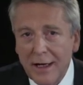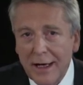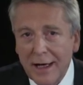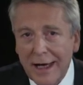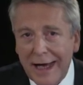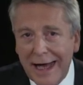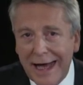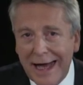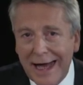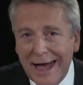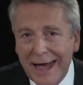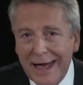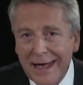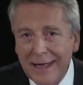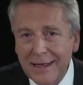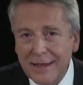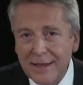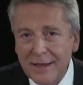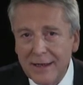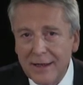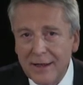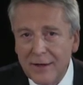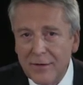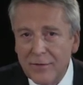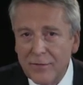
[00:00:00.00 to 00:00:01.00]
And
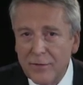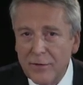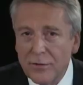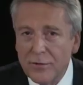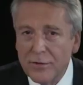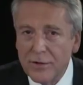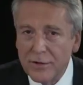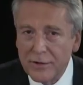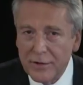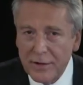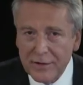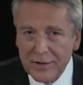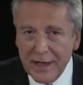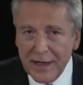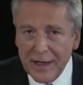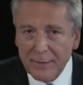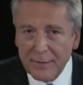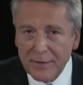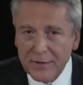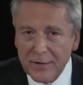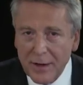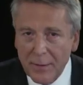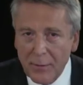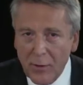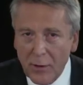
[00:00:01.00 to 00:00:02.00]
if you just accept a
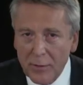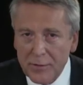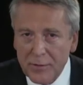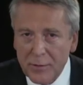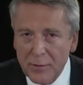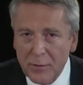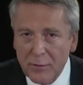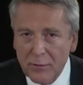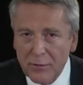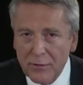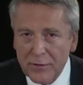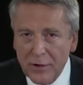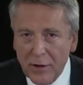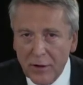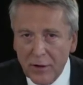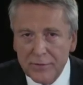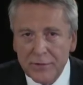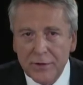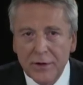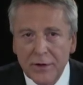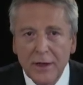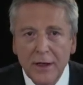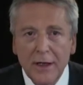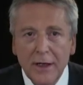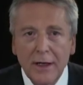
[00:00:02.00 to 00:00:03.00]
suboptimal result
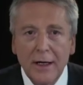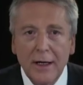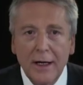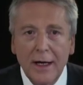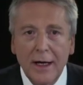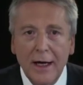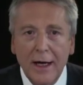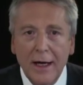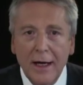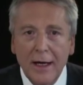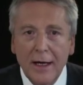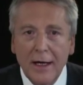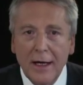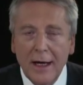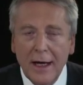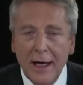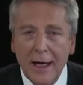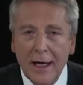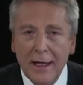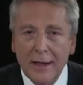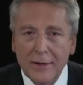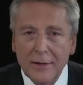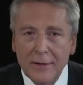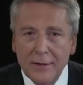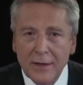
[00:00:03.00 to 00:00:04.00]

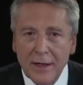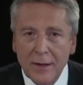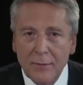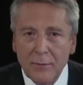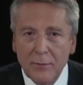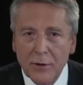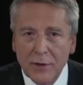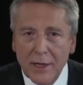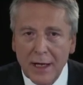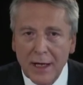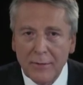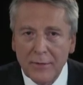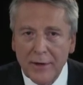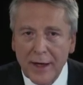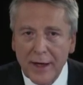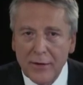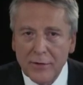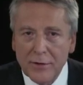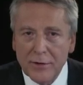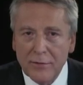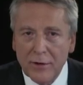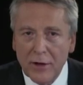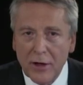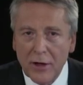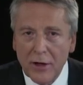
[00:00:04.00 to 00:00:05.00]
and put up the
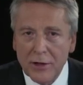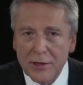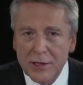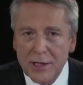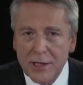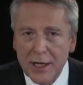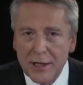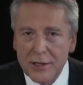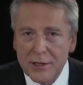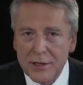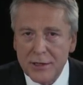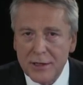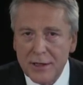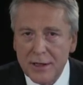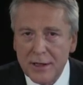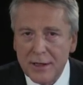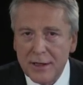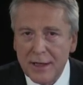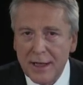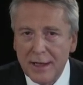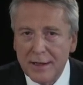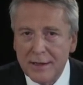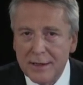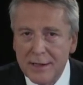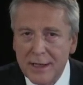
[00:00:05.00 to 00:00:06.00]
aortic regurgitation,
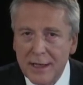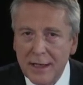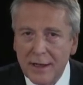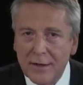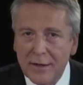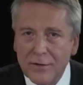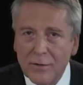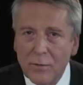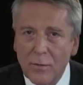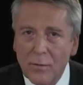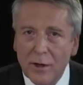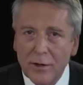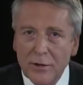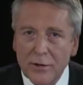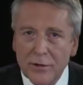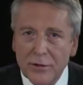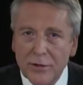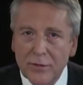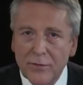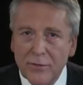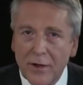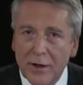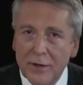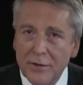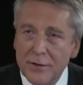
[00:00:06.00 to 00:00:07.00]
then D is the one you should
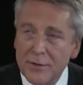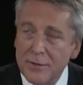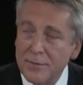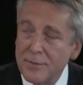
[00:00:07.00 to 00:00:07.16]
vote.